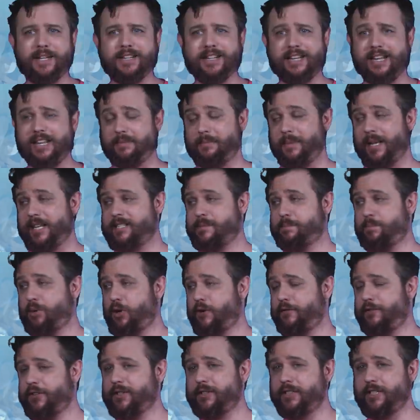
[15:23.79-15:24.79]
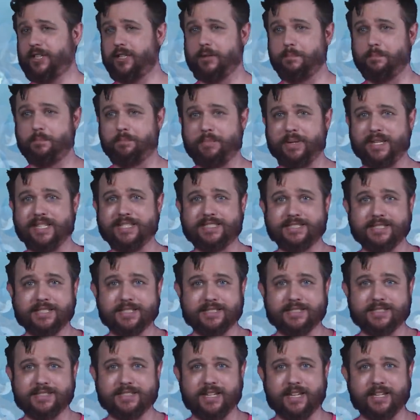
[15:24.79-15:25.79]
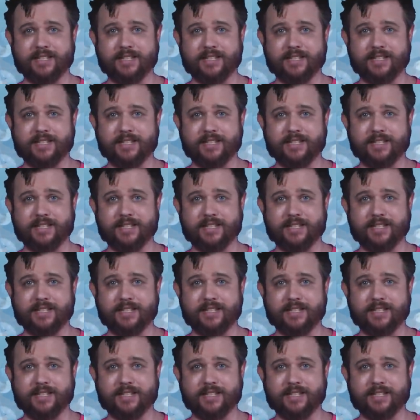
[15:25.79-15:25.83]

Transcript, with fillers: I mean, it makes perfectly good business